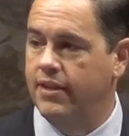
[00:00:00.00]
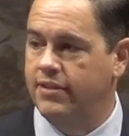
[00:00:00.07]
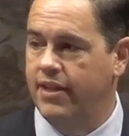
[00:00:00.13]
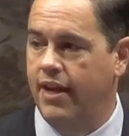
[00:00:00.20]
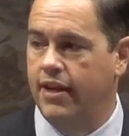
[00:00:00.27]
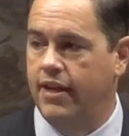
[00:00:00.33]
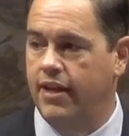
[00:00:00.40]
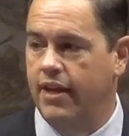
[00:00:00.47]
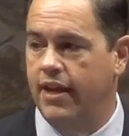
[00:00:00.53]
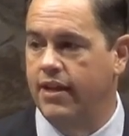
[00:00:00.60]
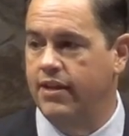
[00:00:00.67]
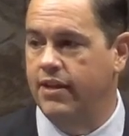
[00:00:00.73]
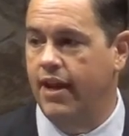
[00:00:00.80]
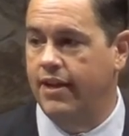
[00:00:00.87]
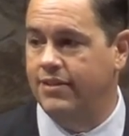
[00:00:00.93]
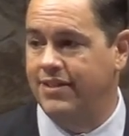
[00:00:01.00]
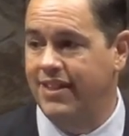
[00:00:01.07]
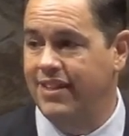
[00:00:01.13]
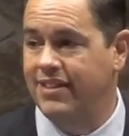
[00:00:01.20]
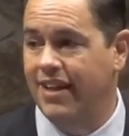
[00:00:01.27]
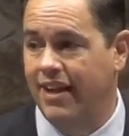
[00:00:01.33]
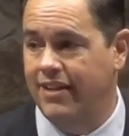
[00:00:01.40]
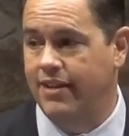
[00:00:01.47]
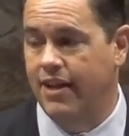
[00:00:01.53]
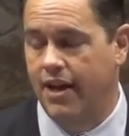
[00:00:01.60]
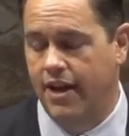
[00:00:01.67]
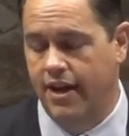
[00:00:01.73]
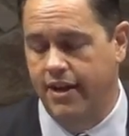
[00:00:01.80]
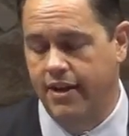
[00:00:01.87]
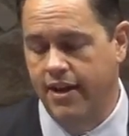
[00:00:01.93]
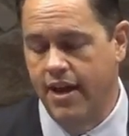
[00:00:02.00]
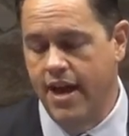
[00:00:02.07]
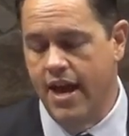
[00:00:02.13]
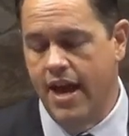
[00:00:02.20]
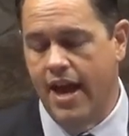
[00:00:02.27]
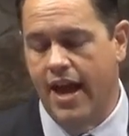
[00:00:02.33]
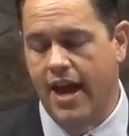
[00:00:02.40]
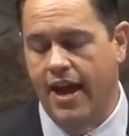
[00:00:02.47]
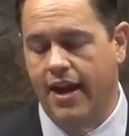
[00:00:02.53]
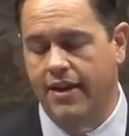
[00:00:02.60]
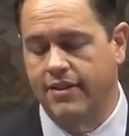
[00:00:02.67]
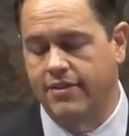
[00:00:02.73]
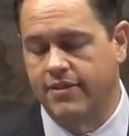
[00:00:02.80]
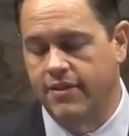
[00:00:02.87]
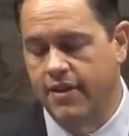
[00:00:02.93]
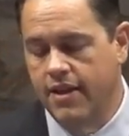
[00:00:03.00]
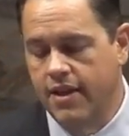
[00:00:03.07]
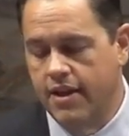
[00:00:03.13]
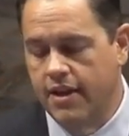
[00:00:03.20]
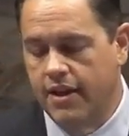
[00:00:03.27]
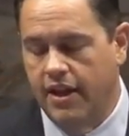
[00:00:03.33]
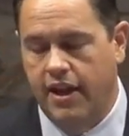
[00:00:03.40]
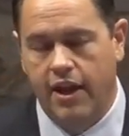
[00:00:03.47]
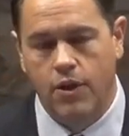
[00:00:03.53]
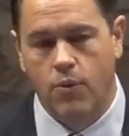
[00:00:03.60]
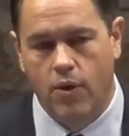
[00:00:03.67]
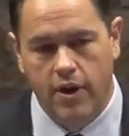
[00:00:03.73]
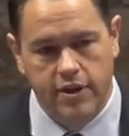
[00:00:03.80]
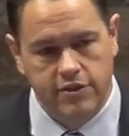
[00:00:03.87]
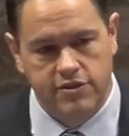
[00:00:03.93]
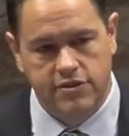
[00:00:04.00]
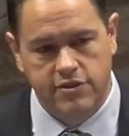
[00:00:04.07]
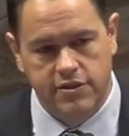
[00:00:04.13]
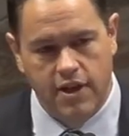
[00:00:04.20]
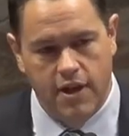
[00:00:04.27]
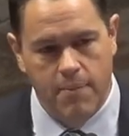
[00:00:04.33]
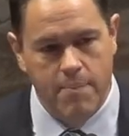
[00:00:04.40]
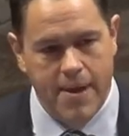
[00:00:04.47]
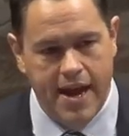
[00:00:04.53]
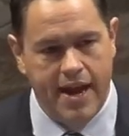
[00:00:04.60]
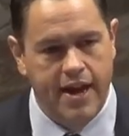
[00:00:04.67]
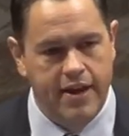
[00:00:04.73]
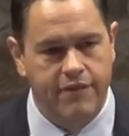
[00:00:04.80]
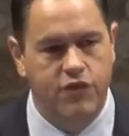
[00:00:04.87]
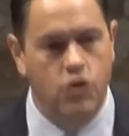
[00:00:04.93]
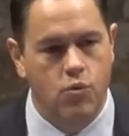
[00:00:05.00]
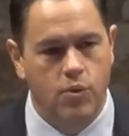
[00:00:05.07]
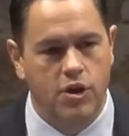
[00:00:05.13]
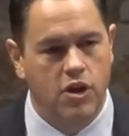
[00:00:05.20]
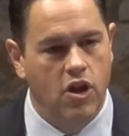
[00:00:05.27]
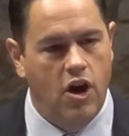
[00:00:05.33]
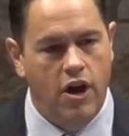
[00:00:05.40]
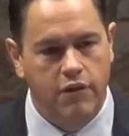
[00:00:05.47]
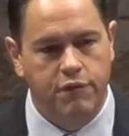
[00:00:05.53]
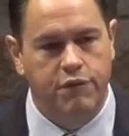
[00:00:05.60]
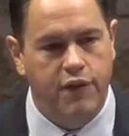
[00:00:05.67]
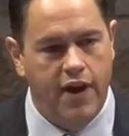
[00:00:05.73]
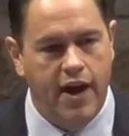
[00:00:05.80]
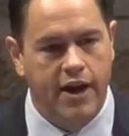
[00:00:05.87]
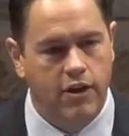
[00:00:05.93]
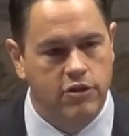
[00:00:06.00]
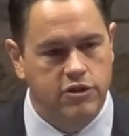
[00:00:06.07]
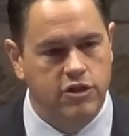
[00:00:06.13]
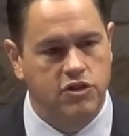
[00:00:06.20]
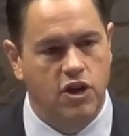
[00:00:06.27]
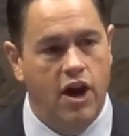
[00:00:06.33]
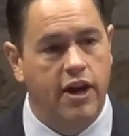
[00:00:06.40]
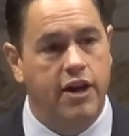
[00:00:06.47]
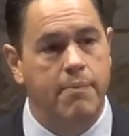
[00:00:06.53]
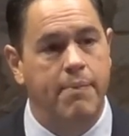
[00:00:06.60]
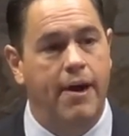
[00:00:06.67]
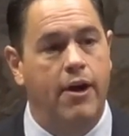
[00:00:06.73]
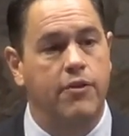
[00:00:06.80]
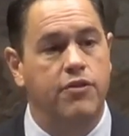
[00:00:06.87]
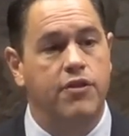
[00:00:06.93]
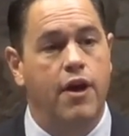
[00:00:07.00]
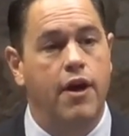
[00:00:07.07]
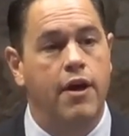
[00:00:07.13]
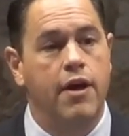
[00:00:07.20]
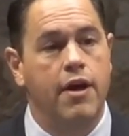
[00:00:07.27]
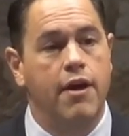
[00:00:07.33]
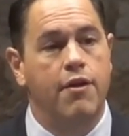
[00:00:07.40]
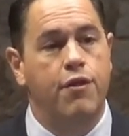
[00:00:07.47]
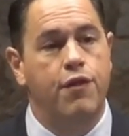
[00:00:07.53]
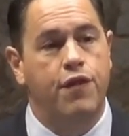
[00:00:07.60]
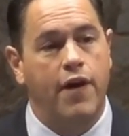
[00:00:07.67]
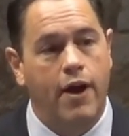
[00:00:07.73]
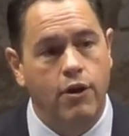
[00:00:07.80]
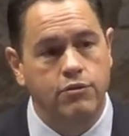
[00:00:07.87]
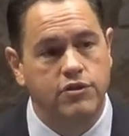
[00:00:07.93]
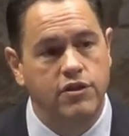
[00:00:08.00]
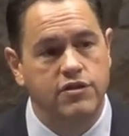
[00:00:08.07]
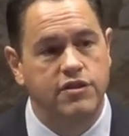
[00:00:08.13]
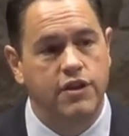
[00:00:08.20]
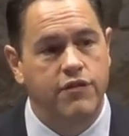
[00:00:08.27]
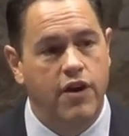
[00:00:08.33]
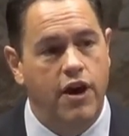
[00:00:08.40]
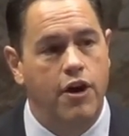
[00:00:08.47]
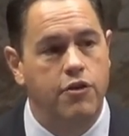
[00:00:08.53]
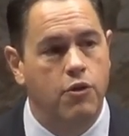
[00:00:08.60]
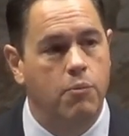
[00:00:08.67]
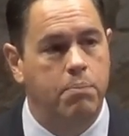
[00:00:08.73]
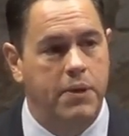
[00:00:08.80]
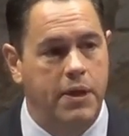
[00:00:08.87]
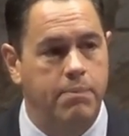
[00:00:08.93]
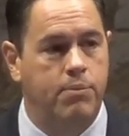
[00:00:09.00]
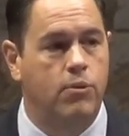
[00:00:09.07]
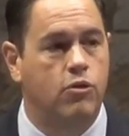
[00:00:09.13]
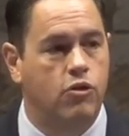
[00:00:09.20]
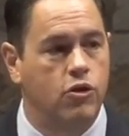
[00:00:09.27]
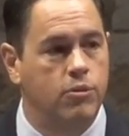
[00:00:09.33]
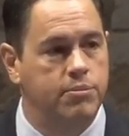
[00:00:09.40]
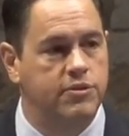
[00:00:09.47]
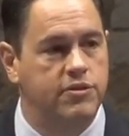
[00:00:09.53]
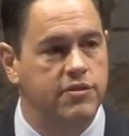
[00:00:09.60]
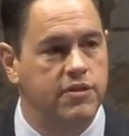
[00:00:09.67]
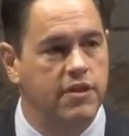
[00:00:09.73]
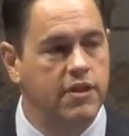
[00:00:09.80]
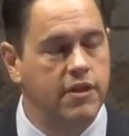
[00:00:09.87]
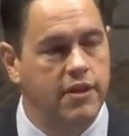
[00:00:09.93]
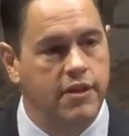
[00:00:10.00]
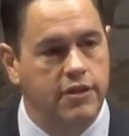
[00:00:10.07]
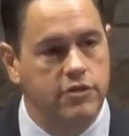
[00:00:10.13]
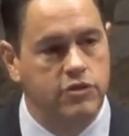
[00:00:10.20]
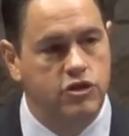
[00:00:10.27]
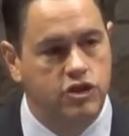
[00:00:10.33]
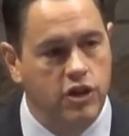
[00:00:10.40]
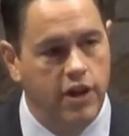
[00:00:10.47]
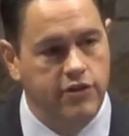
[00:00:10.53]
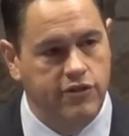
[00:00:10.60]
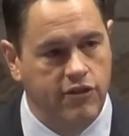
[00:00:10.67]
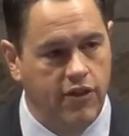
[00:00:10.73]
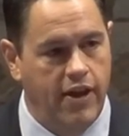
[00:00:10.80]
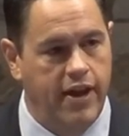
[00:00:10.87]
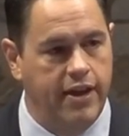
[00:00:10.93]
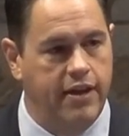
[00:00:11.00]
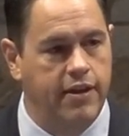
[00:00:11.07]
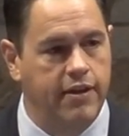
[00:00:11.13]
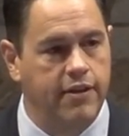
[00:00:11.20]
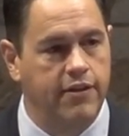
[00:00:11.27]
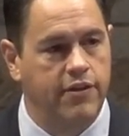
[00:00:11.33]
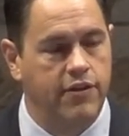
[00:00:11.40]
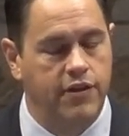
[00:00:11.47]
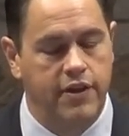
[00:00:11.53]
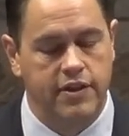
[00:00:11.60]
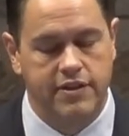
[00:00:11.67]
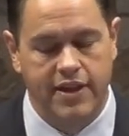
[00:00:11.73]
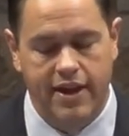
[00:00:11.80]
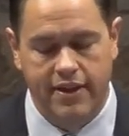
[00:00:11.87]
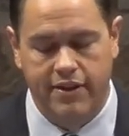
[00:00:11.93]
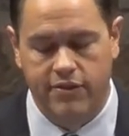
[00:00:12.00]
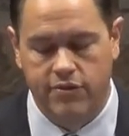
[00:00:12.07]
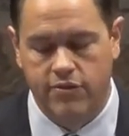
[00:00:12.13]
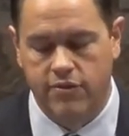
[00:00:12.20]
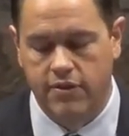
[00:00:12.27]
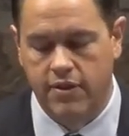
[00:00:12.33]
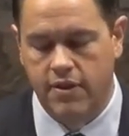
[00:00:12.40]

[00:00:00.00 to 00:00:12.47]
Iteri in 1999. And he was a man, if you will, on fire to talk about the thousands of other people groups just like the Iteris.